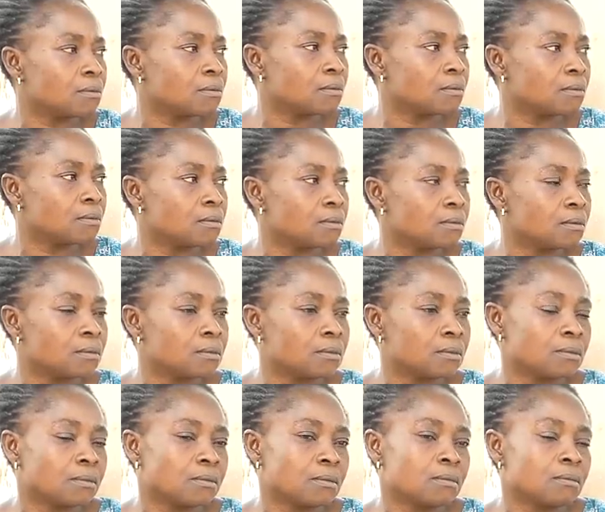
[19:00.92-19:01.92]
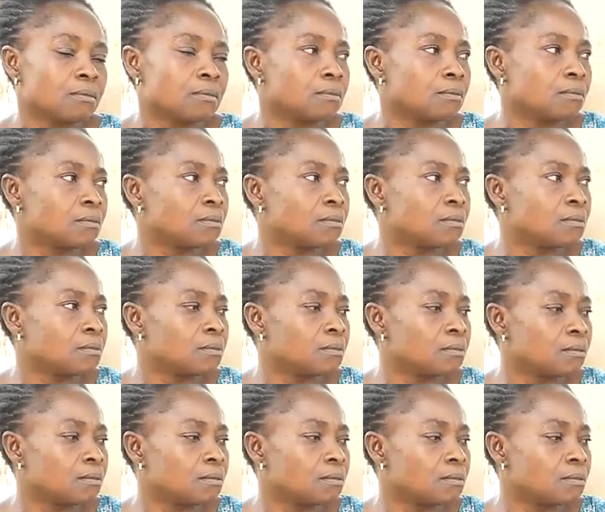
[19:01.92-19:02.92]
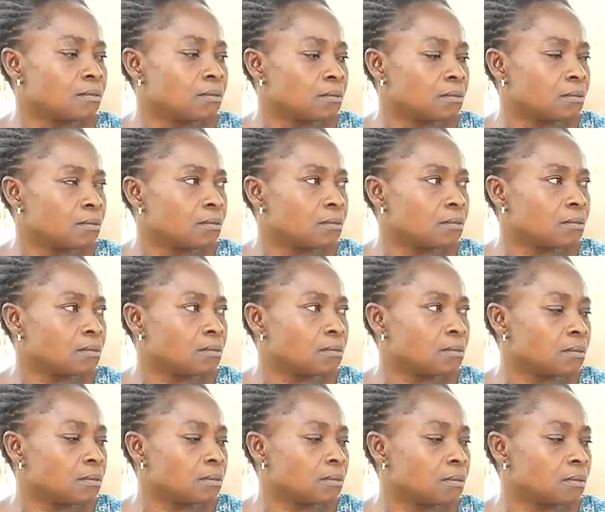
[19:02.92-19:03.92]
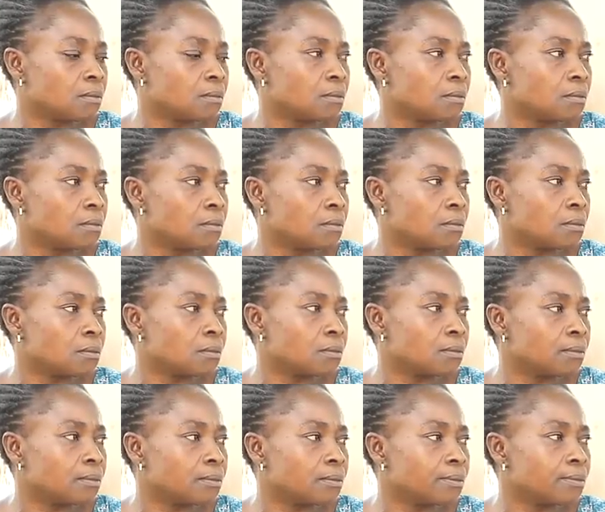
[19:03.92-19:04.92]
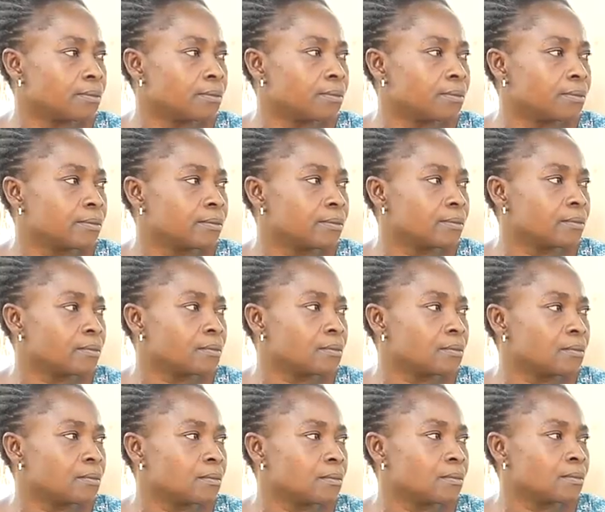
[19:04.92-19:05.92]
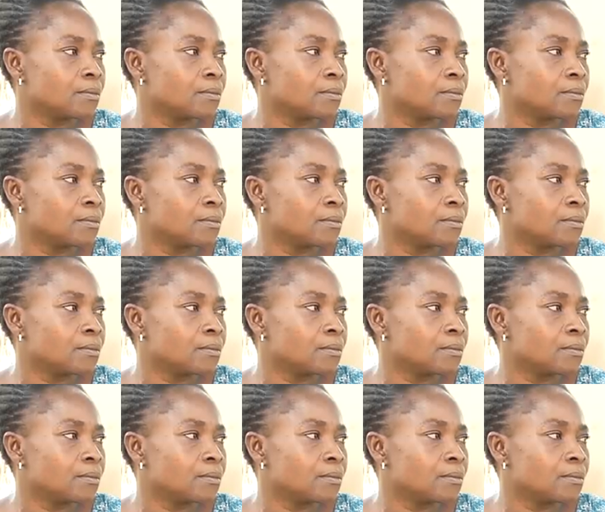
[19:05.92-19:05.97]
(silent)